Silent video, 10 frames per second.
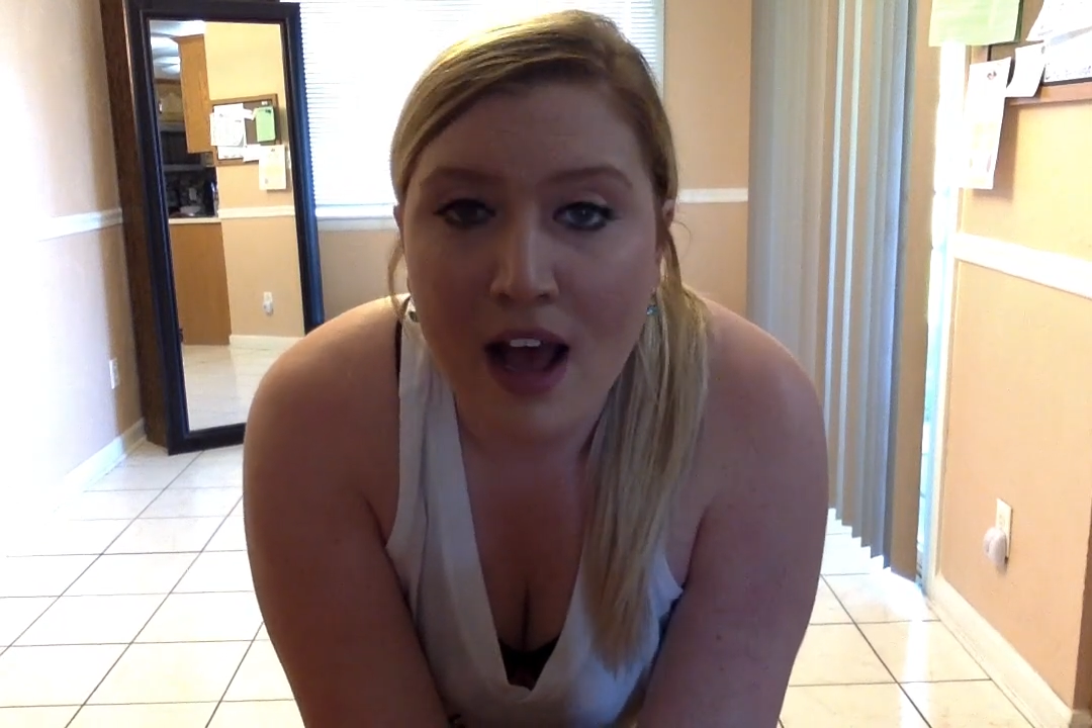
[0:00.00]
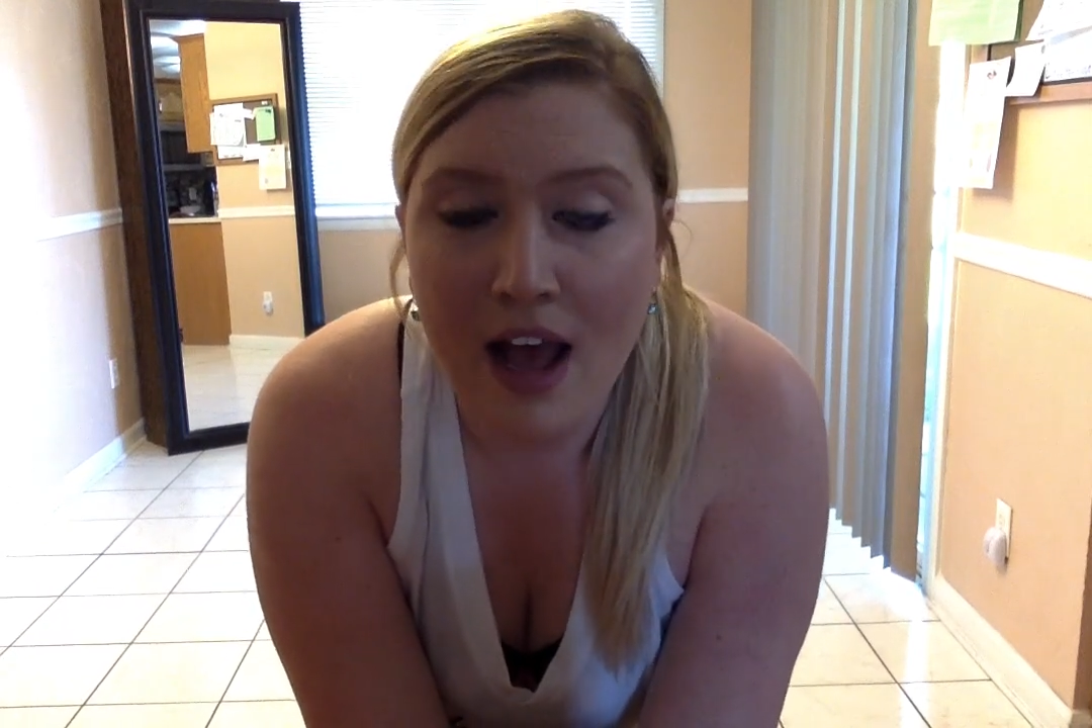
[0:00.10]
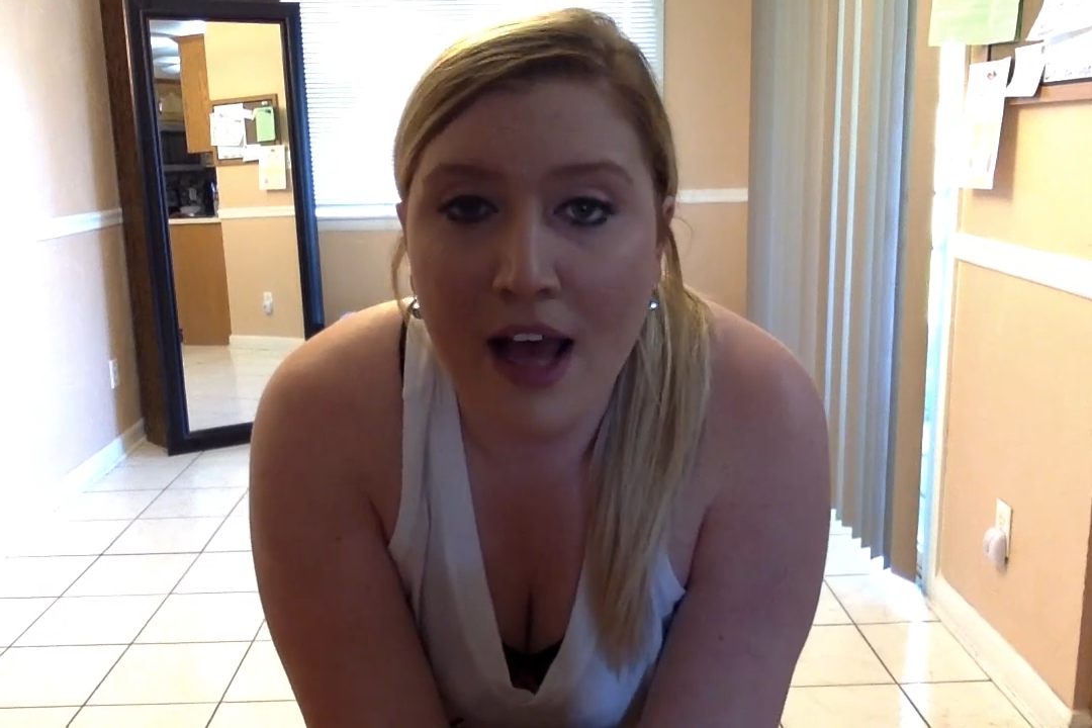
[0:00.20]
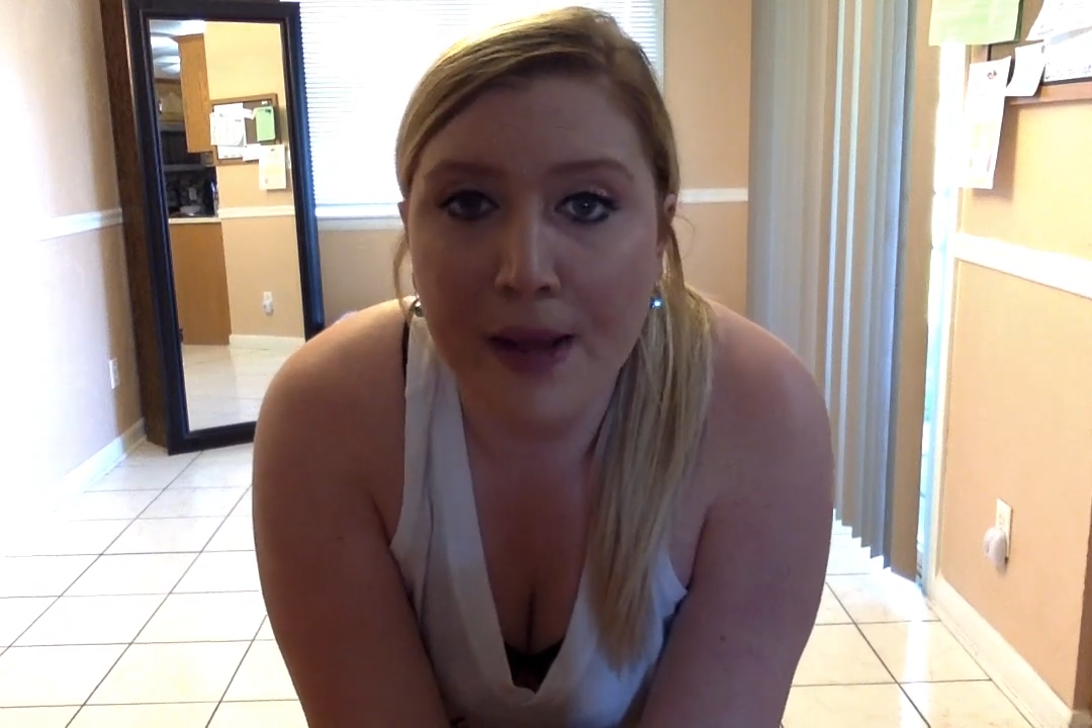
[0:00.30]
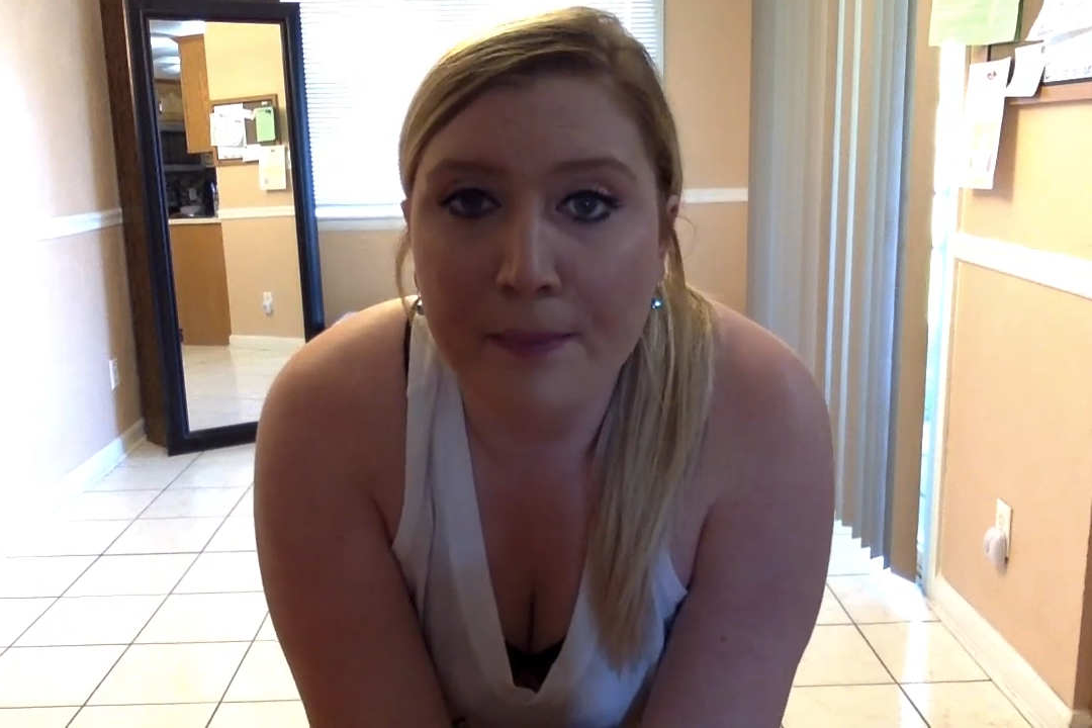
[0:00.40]

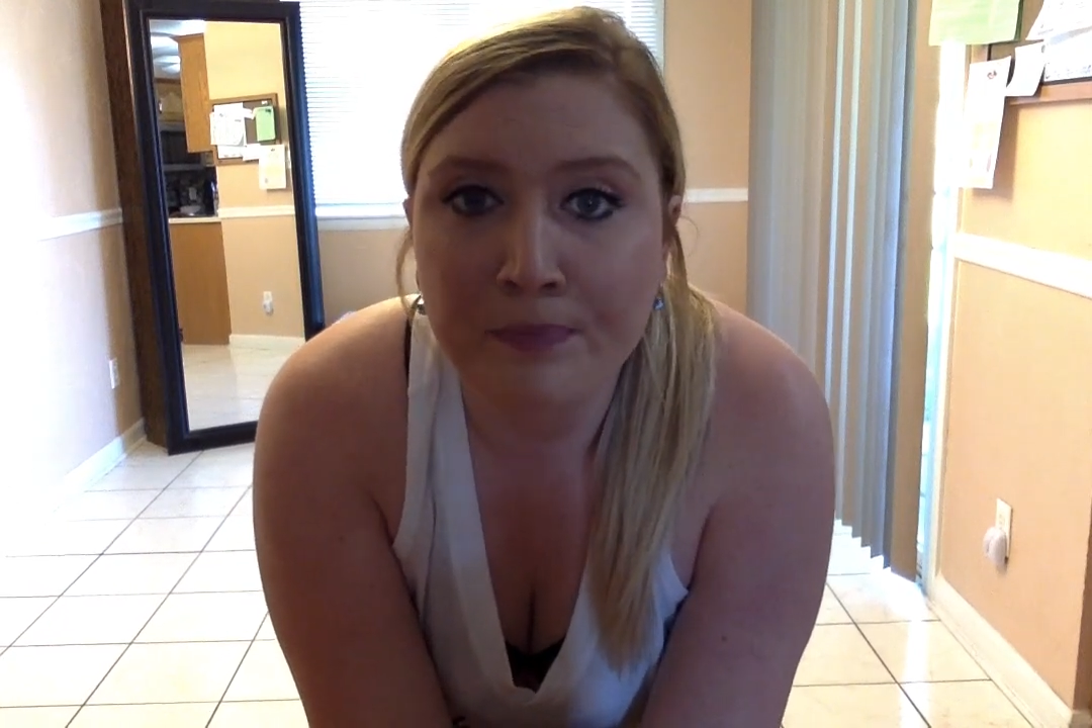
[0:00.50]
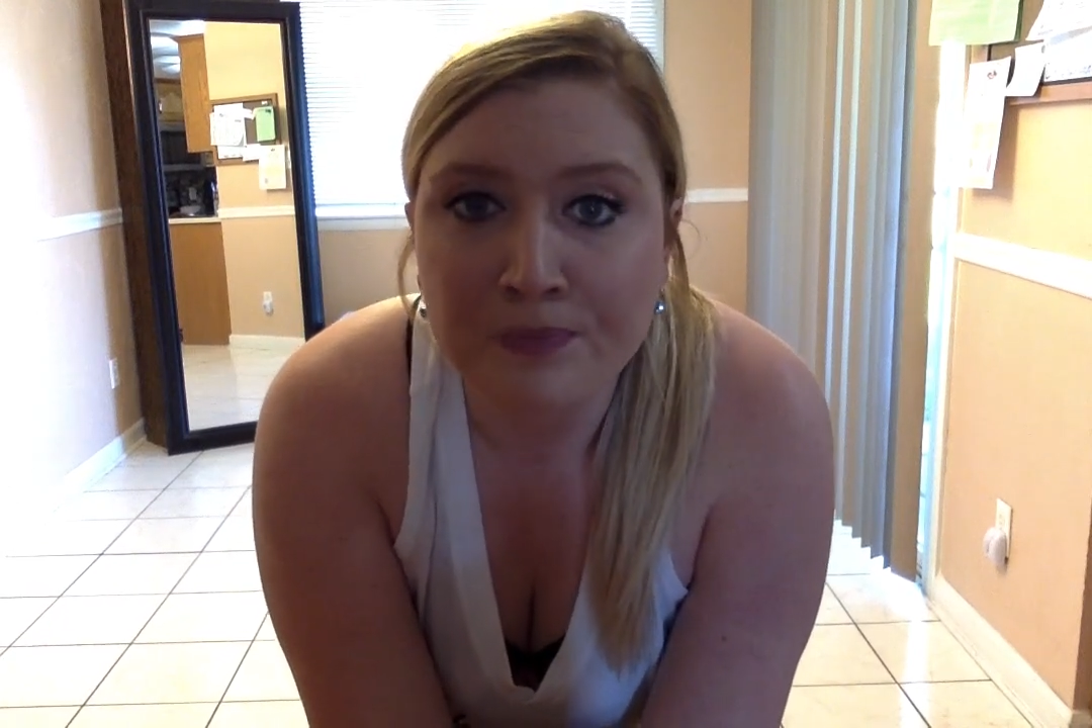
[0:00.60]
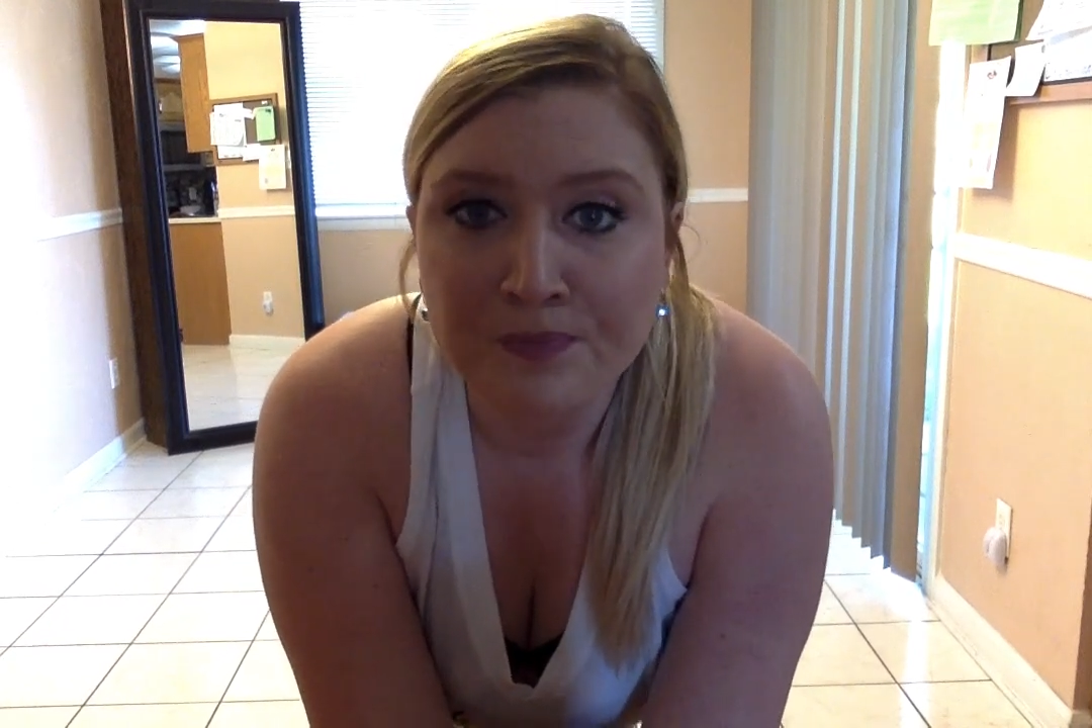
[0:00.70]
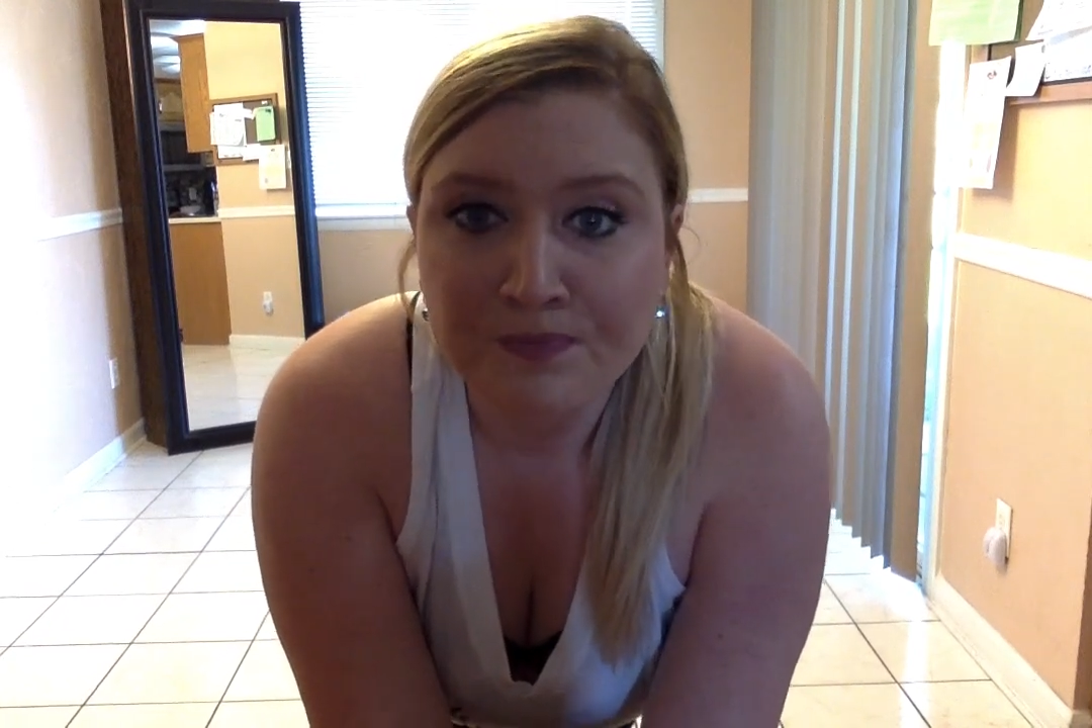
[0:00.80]
Um,